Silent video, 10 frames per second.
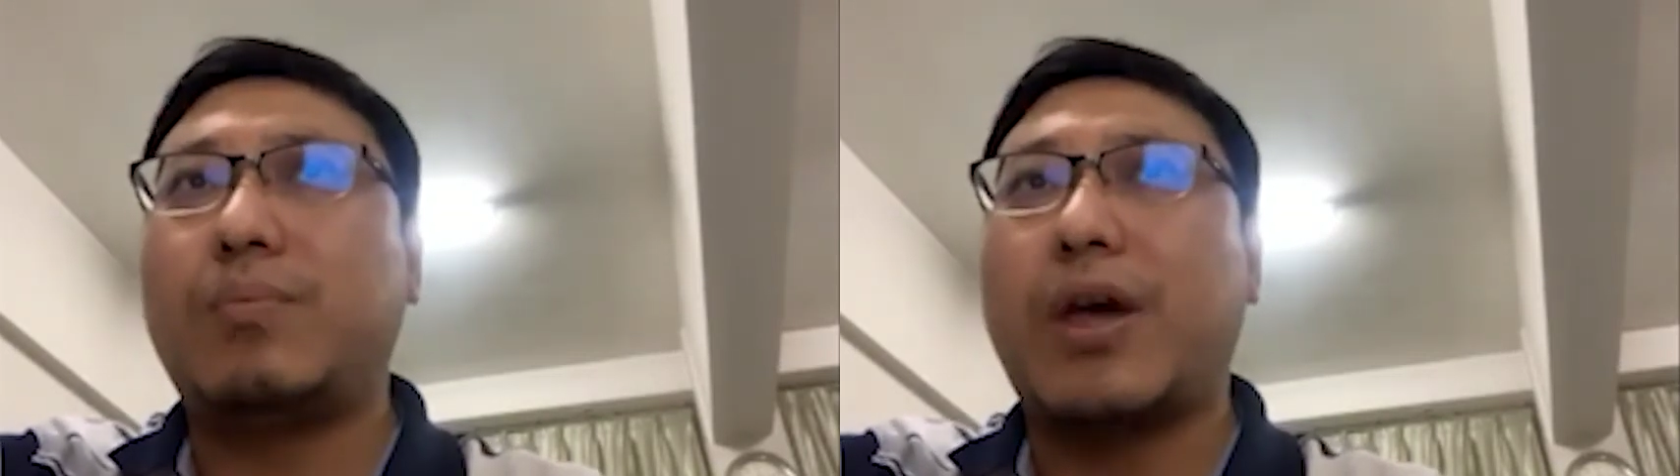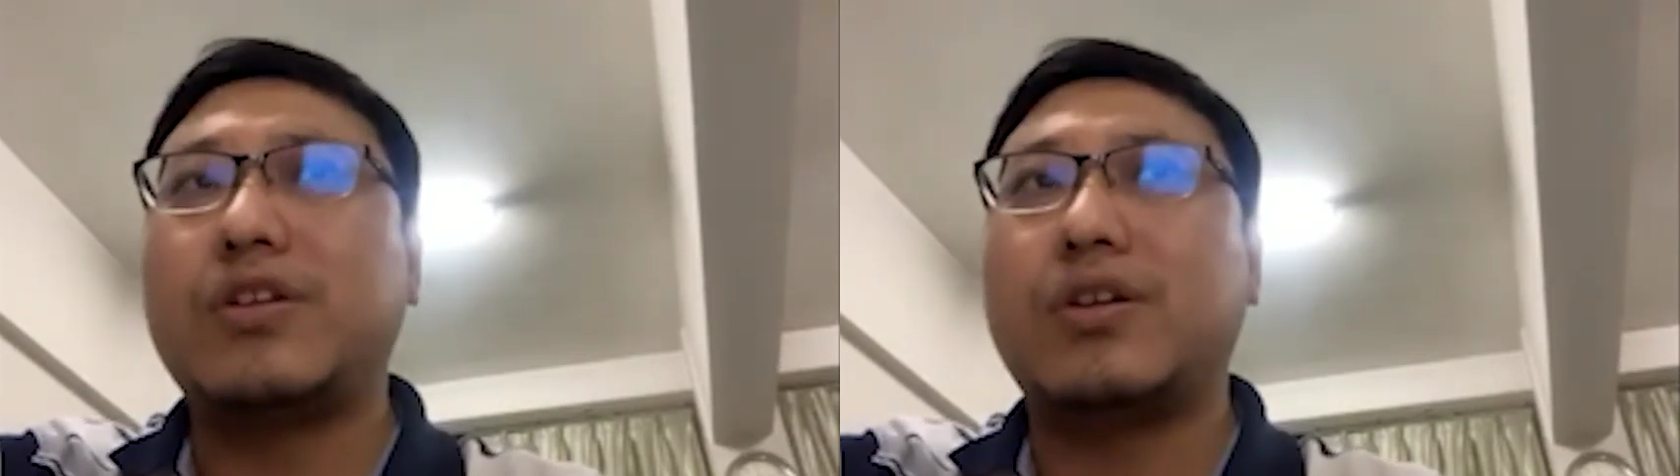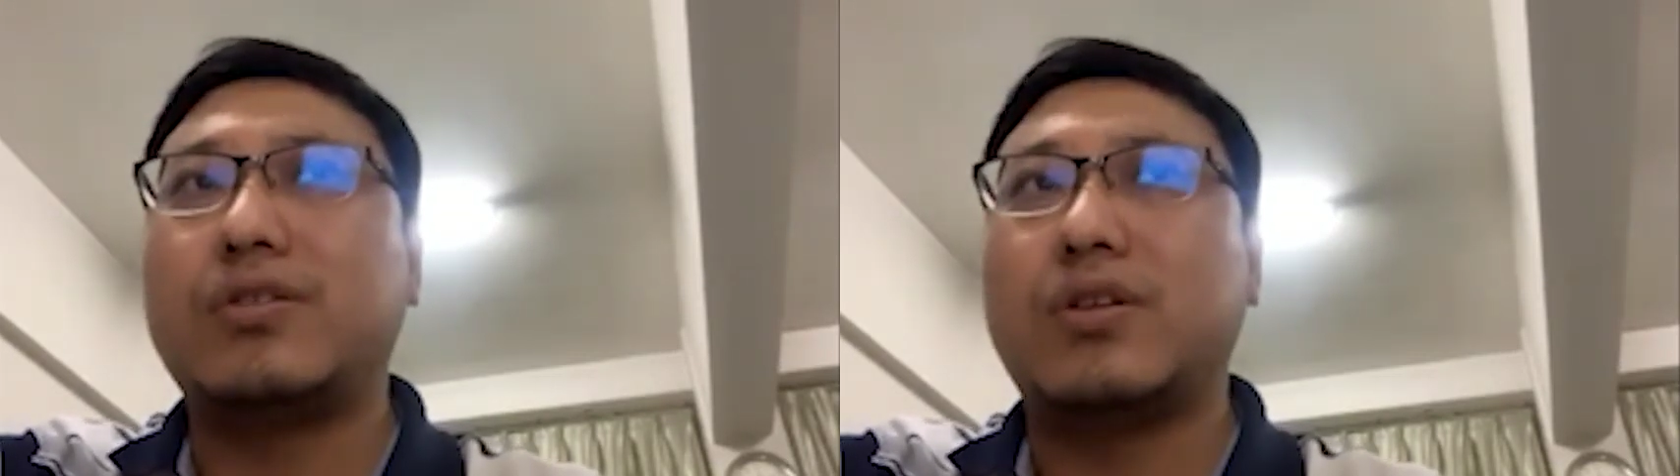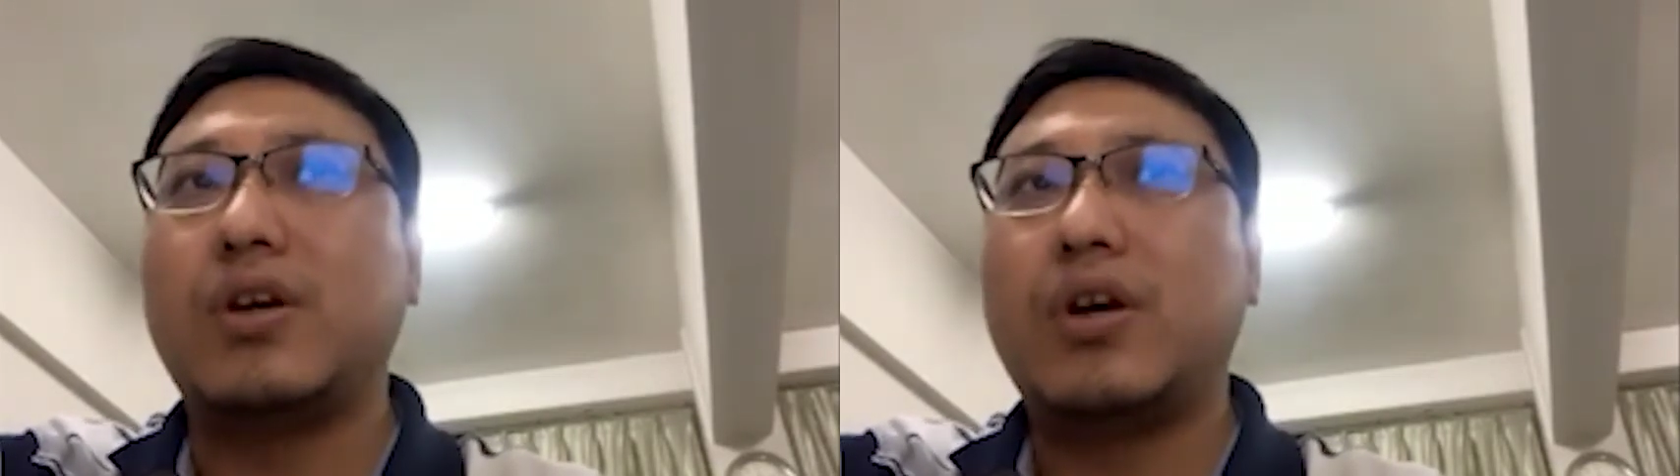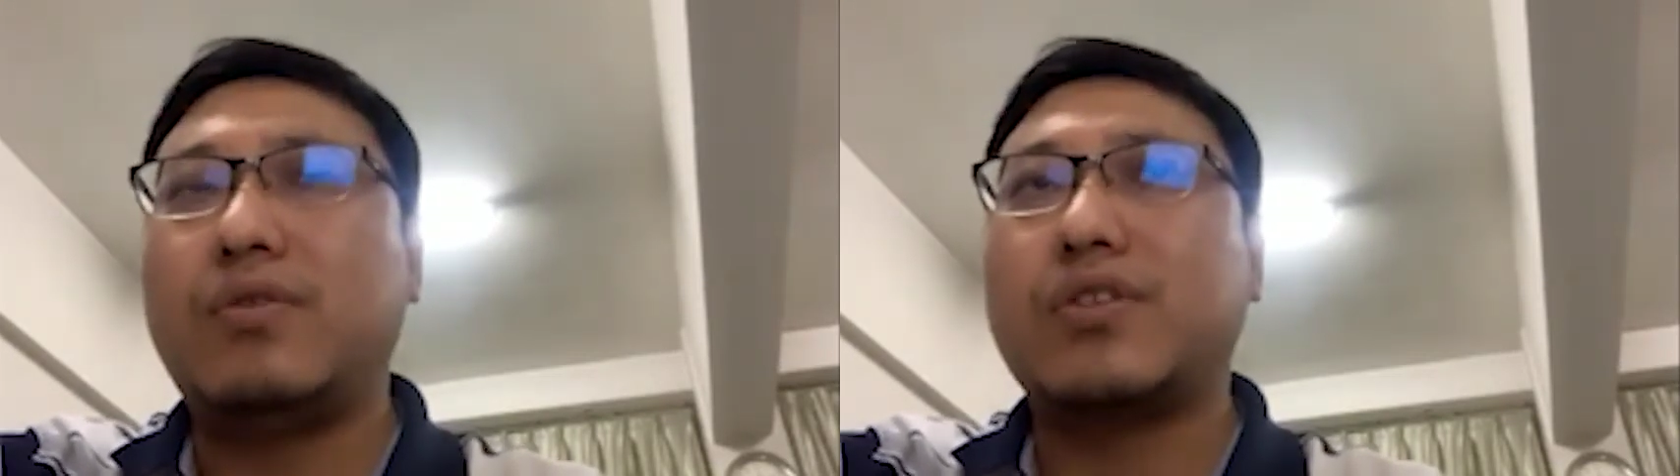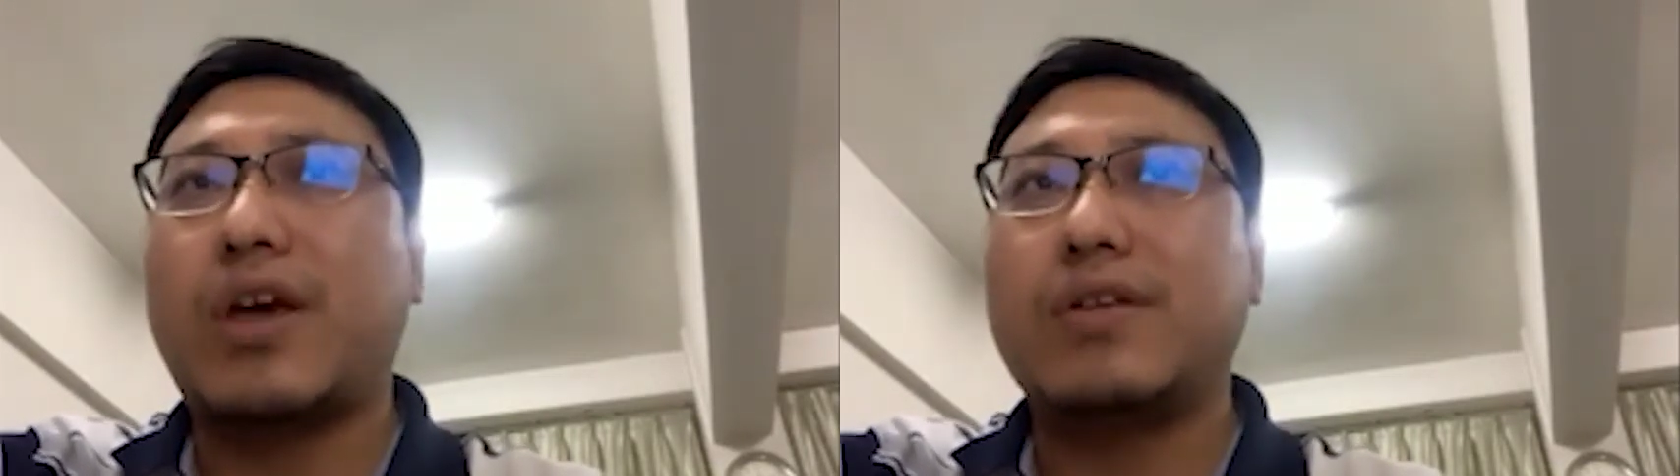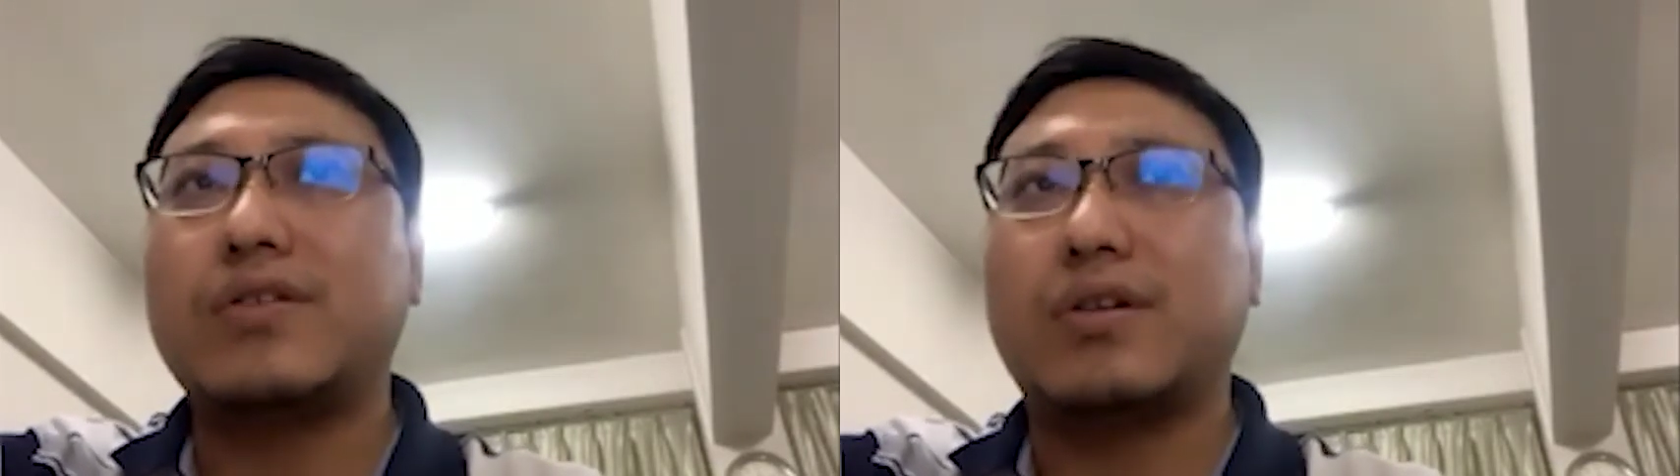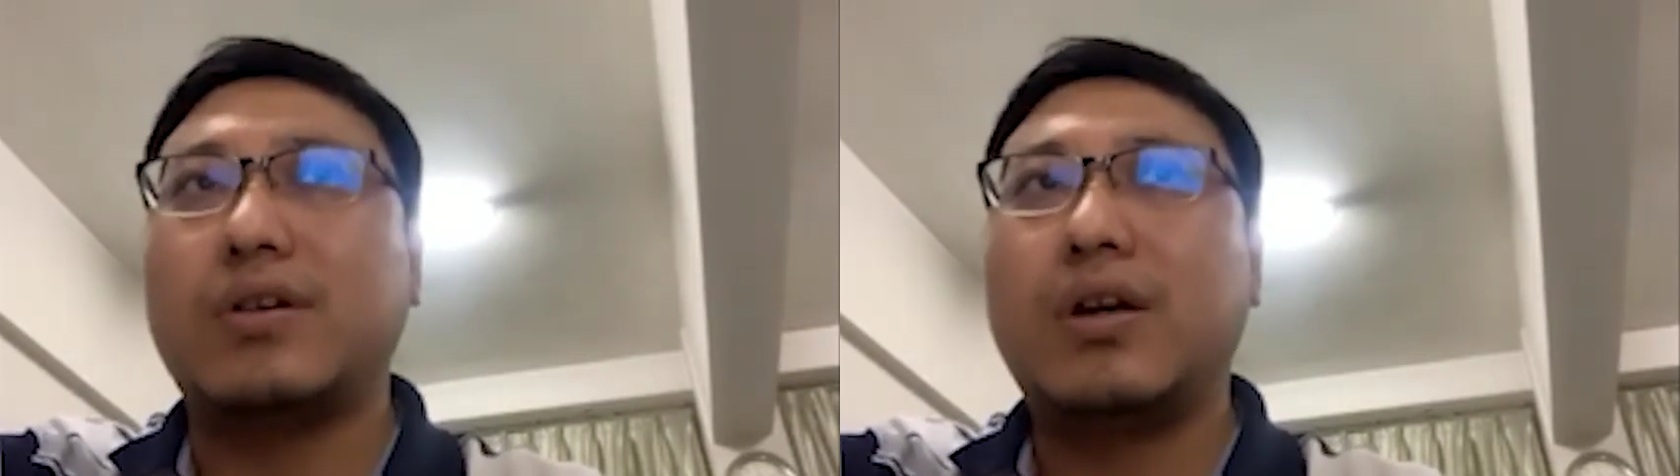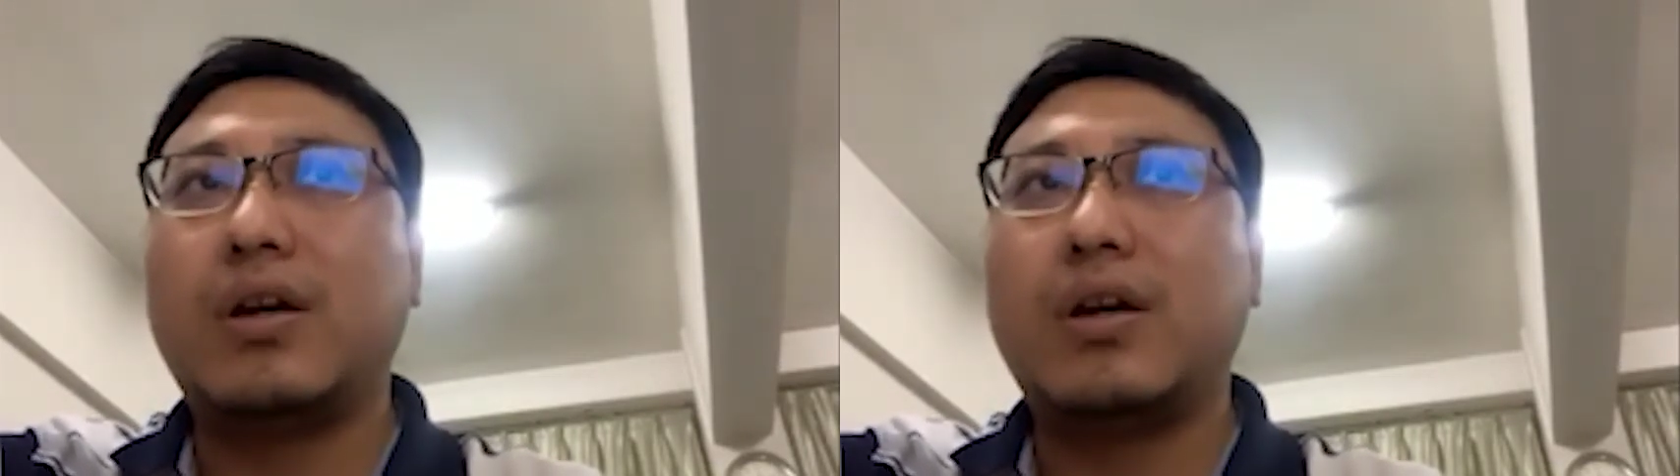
patients with cancer